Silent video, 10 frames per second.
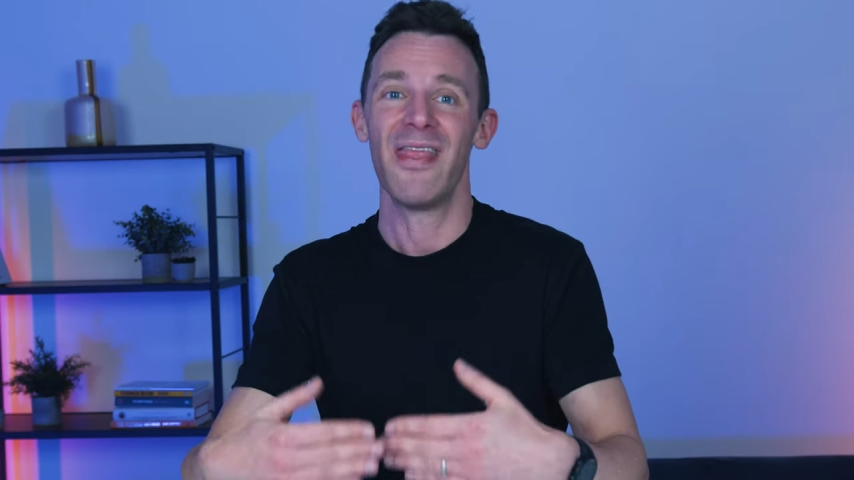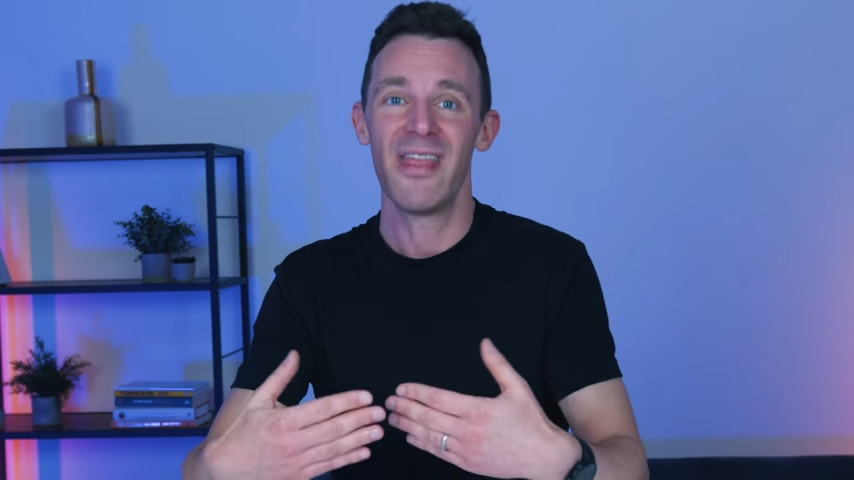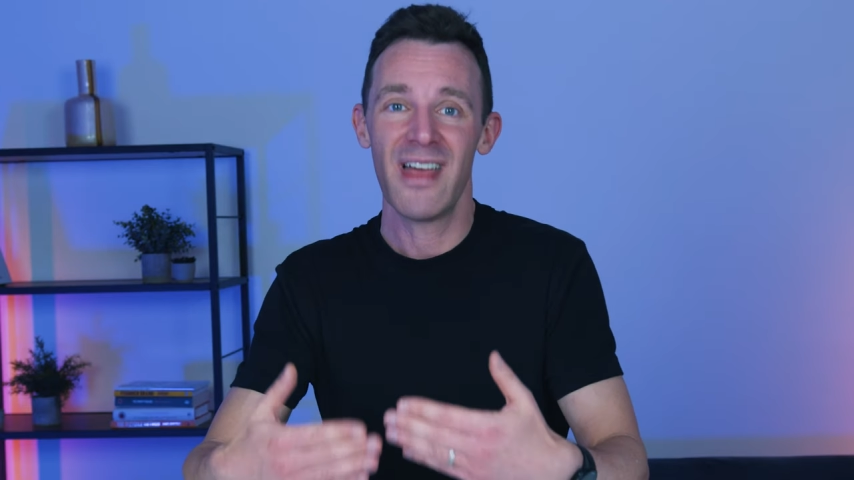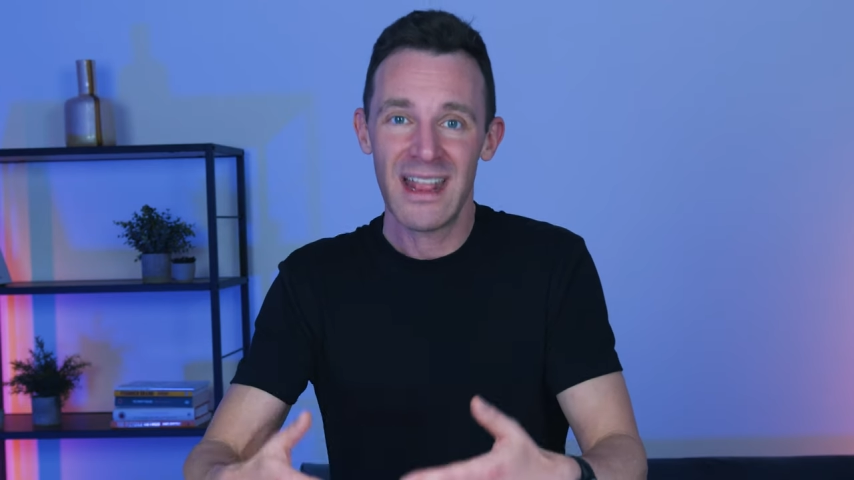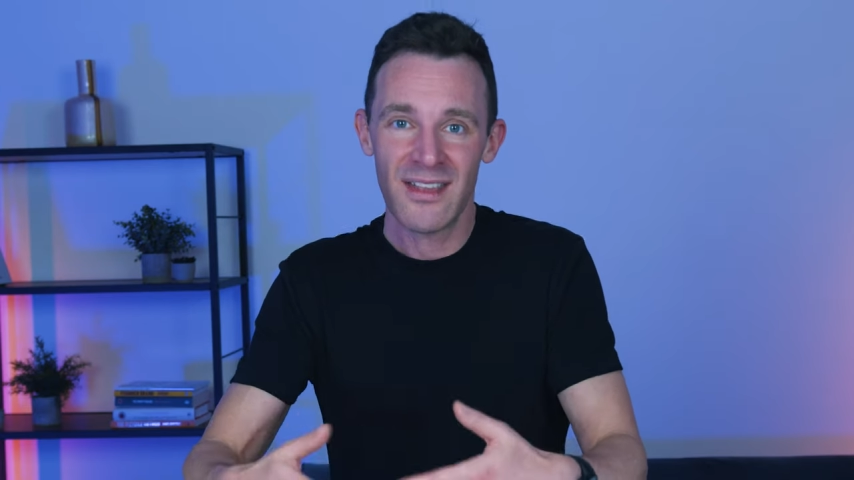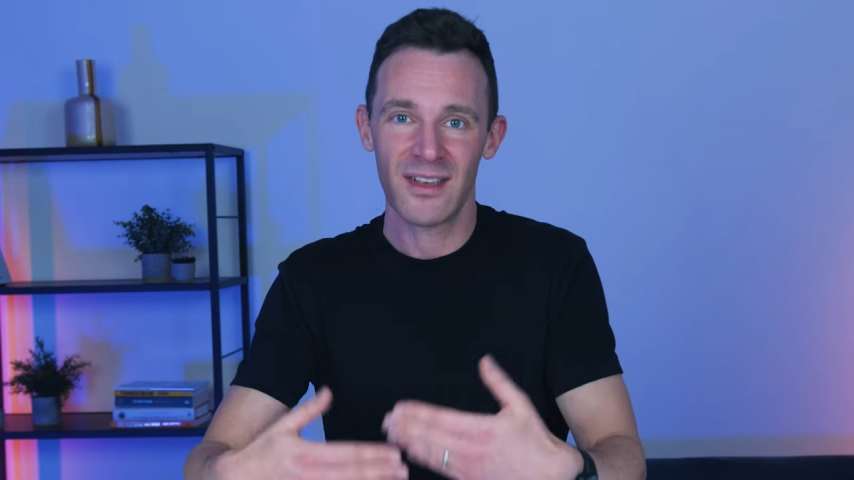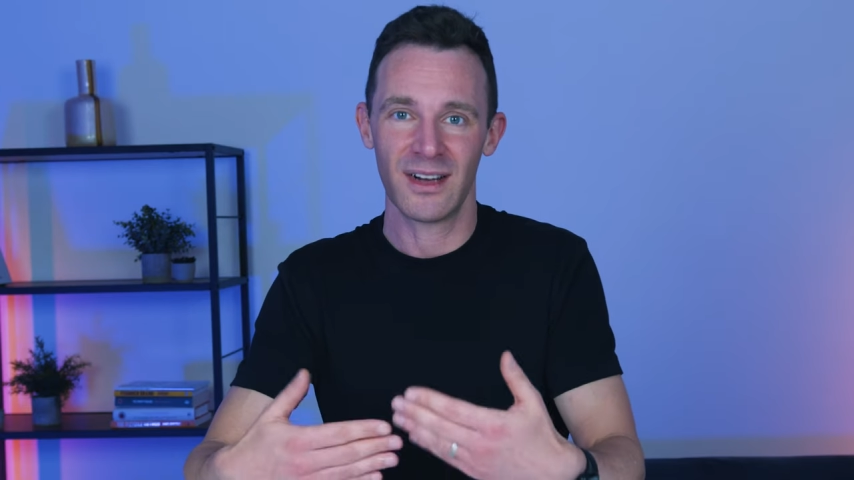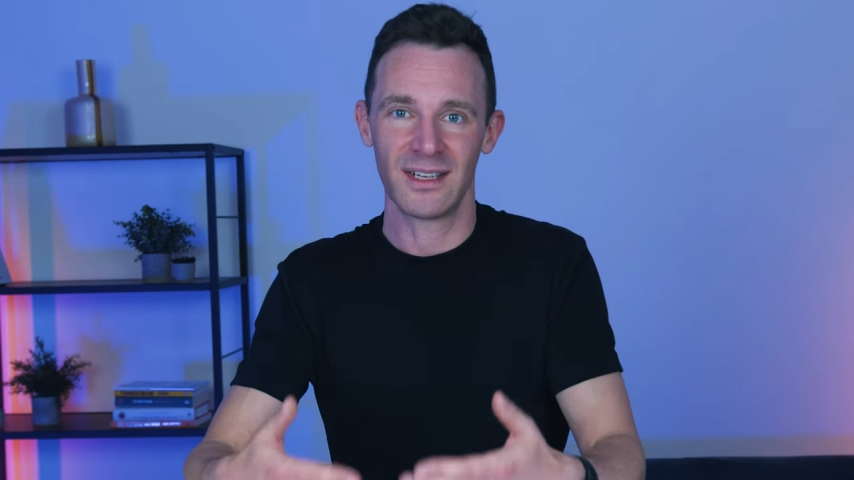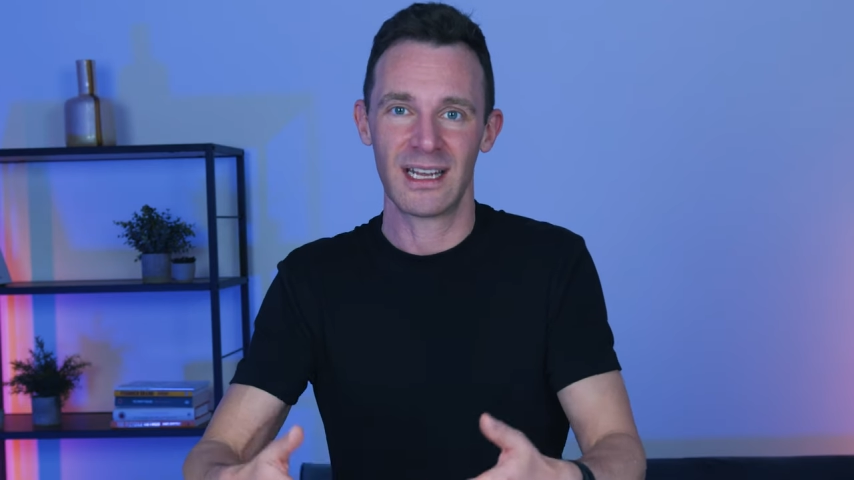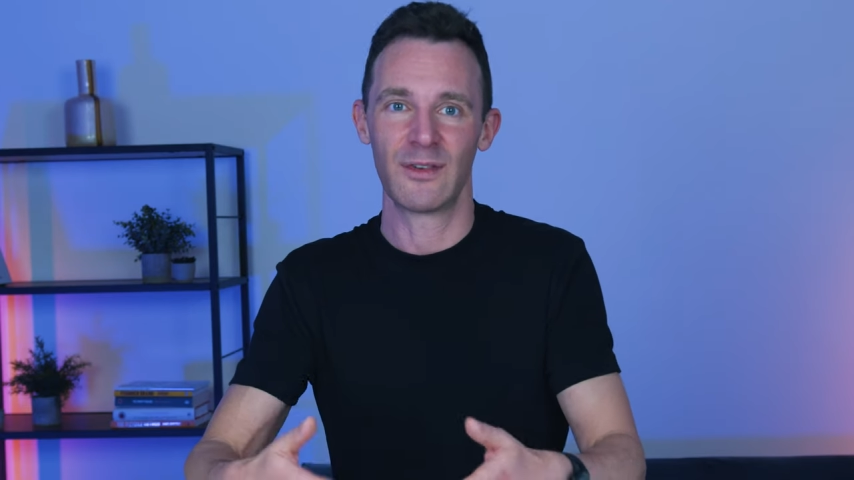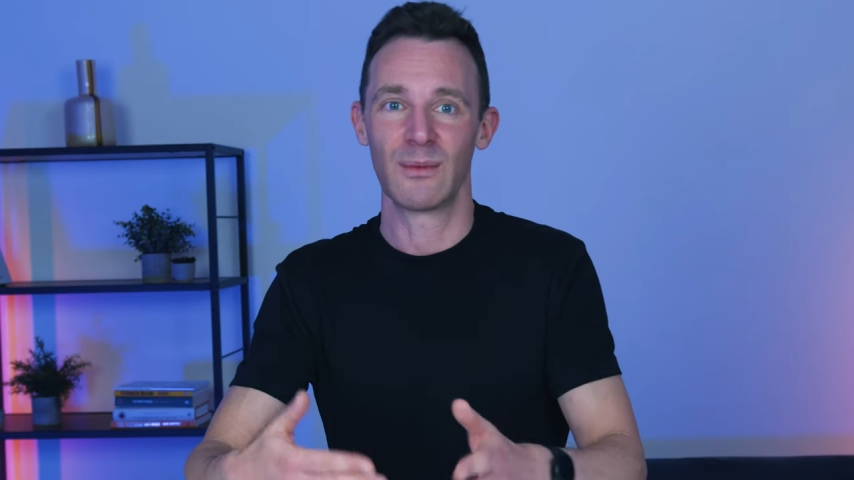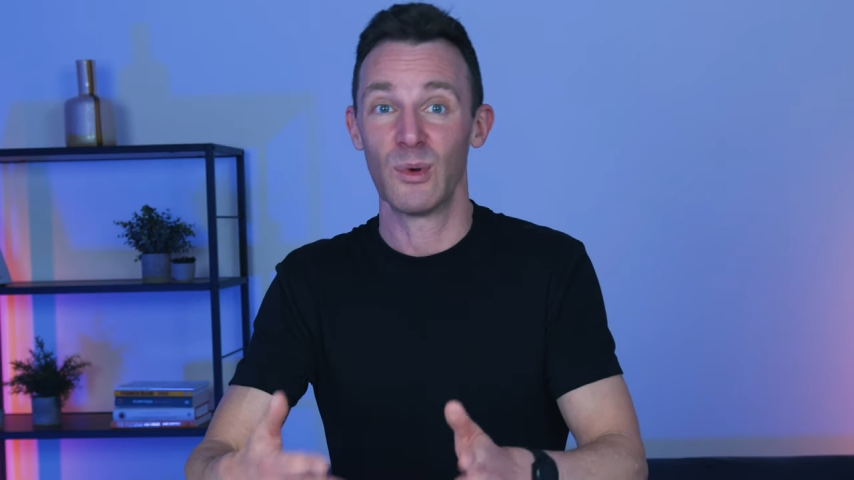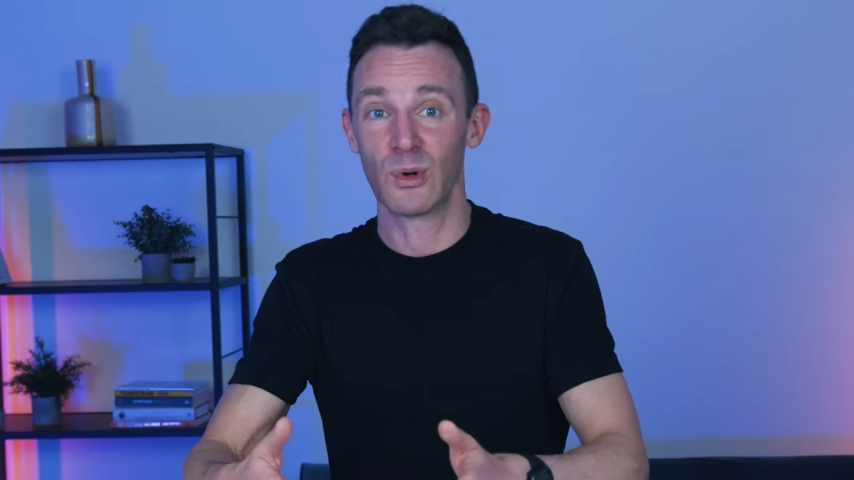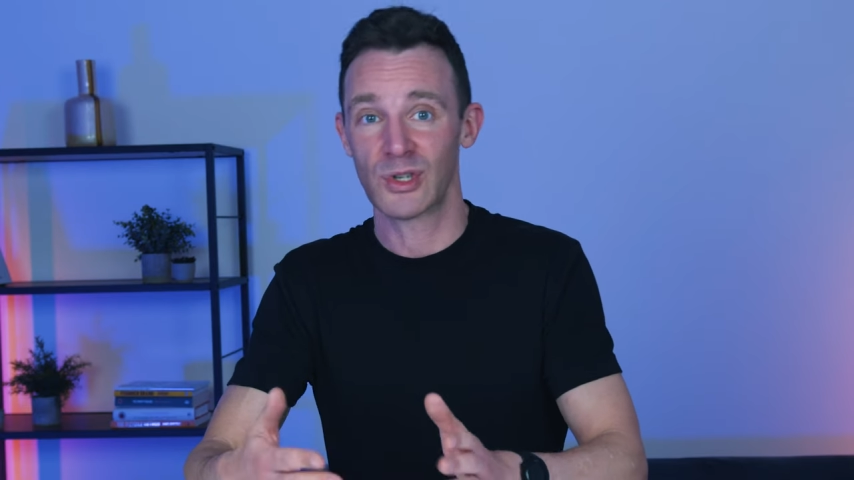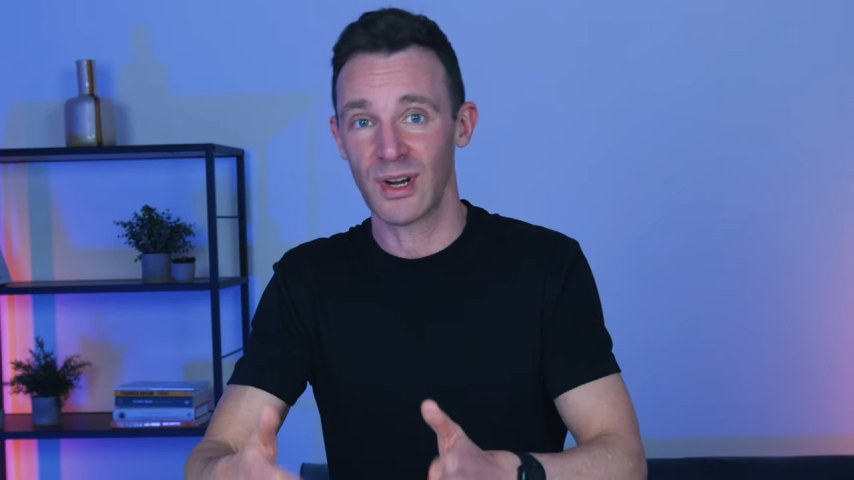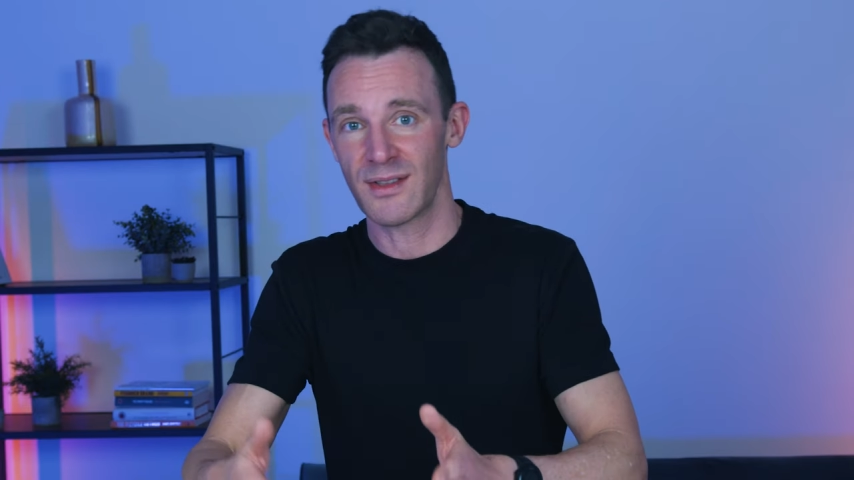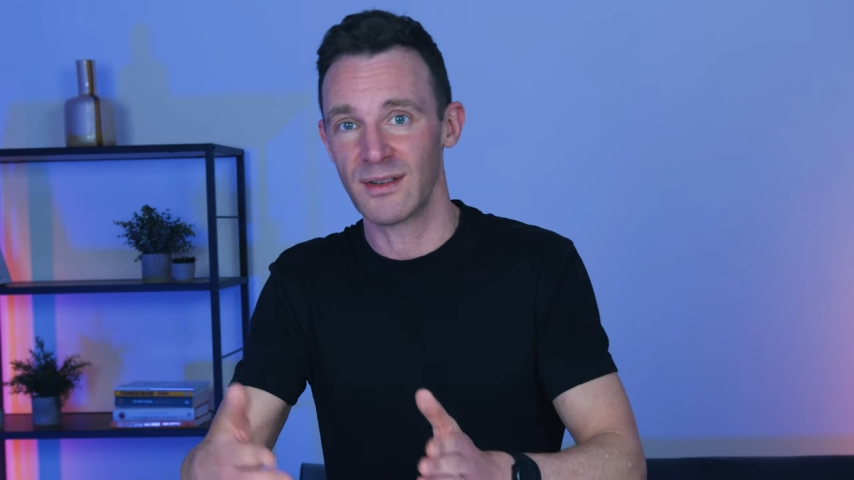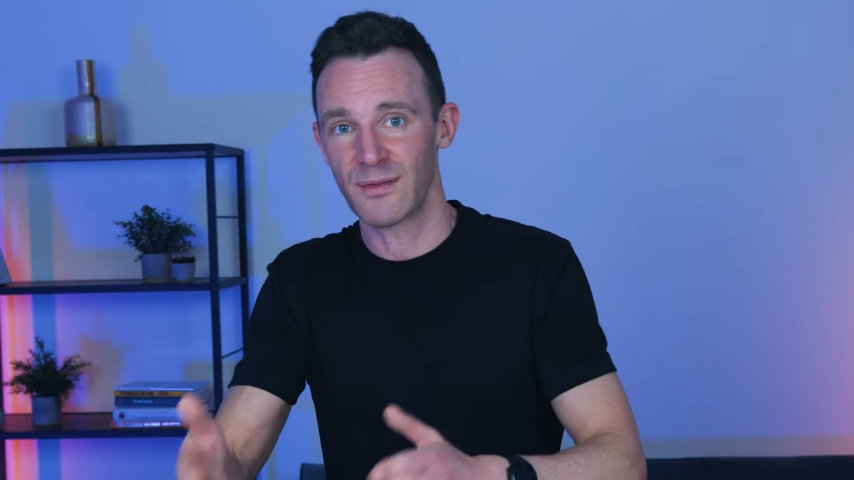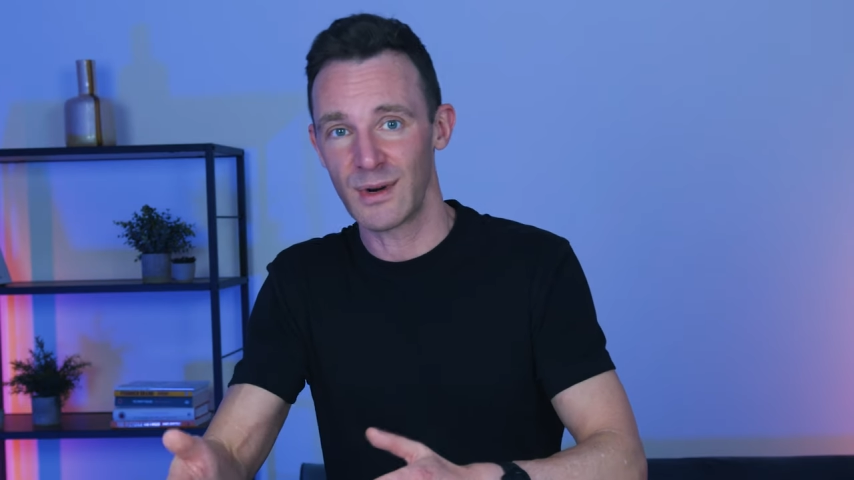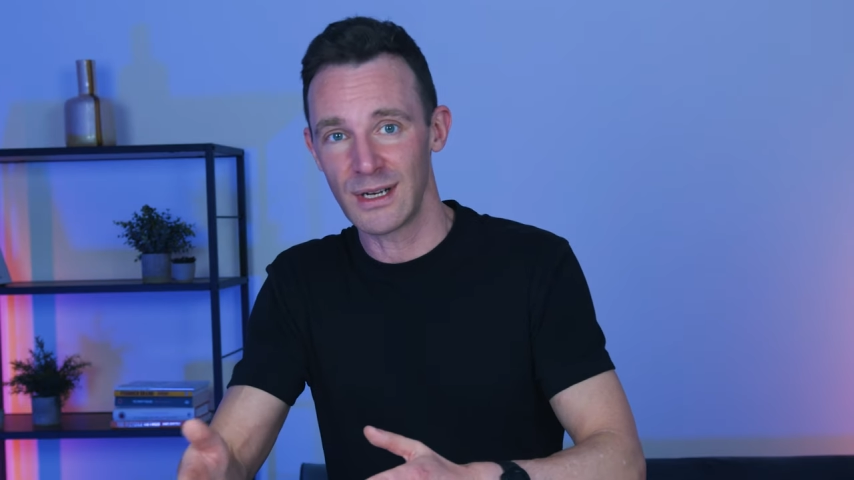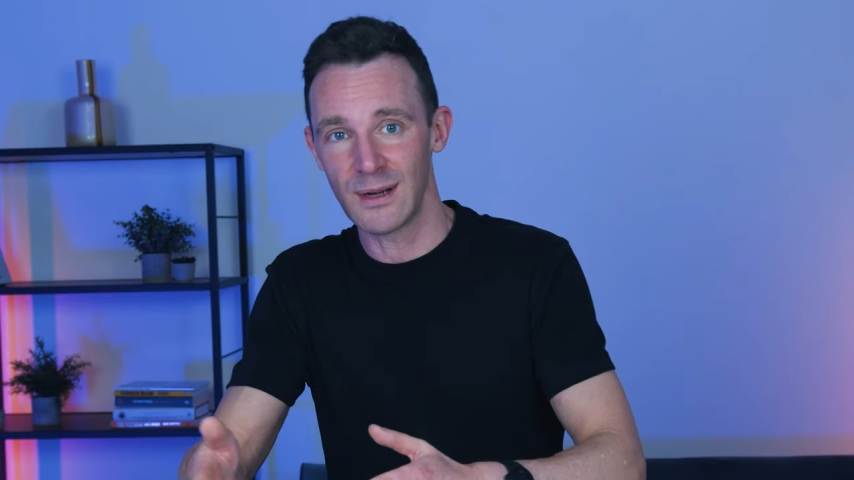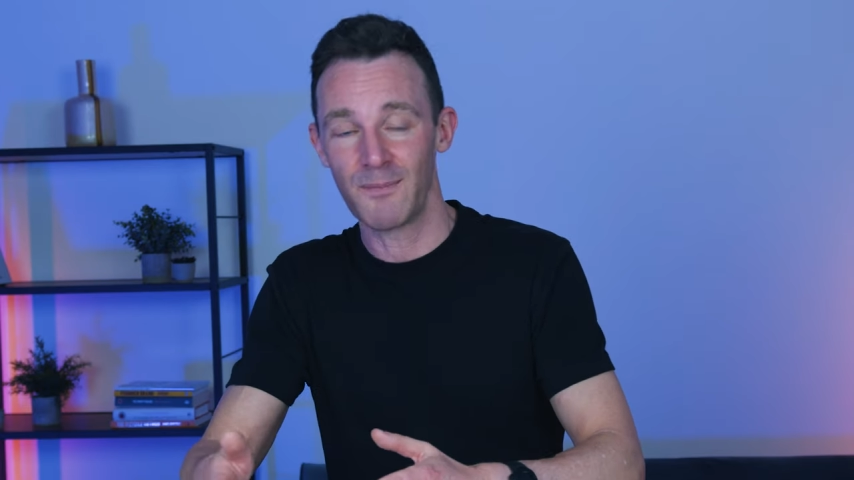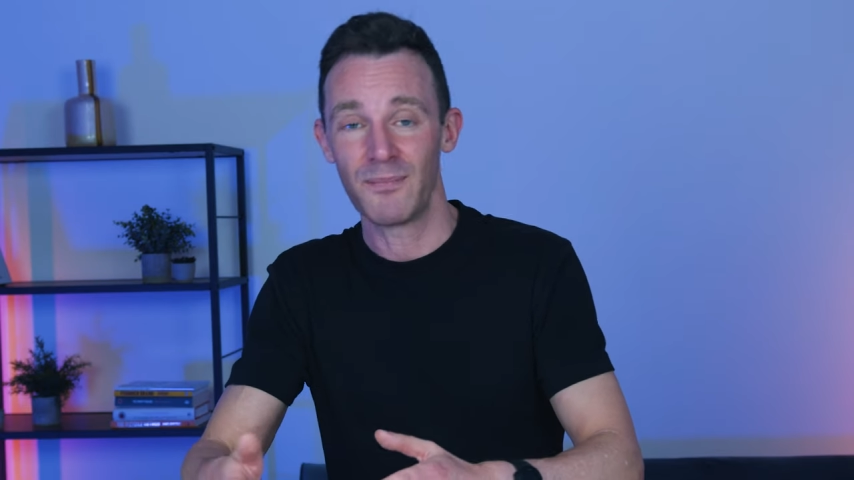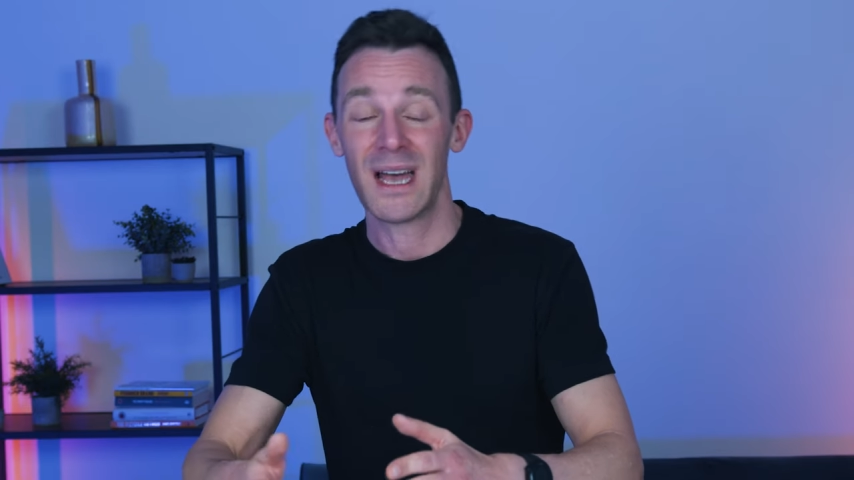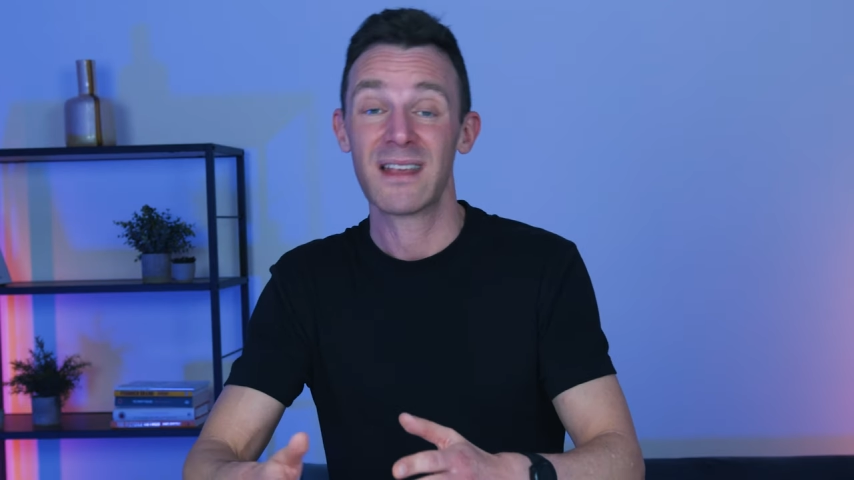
and then started giving more trust and freedom